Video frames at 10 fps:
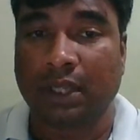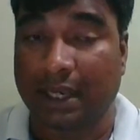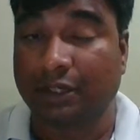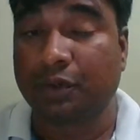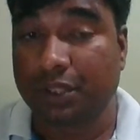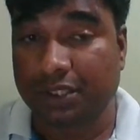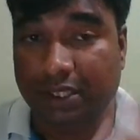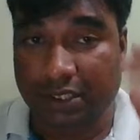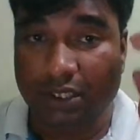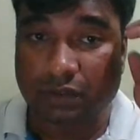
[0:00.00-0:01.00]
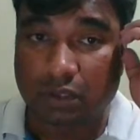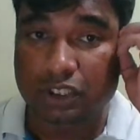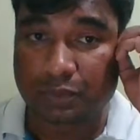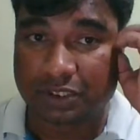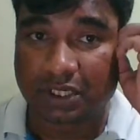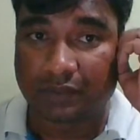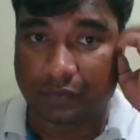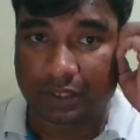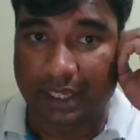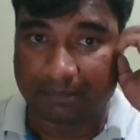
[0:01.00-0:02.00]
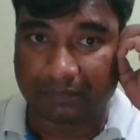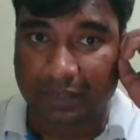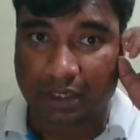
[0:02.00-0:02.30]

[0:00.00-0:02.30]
And today's session is also specially for them.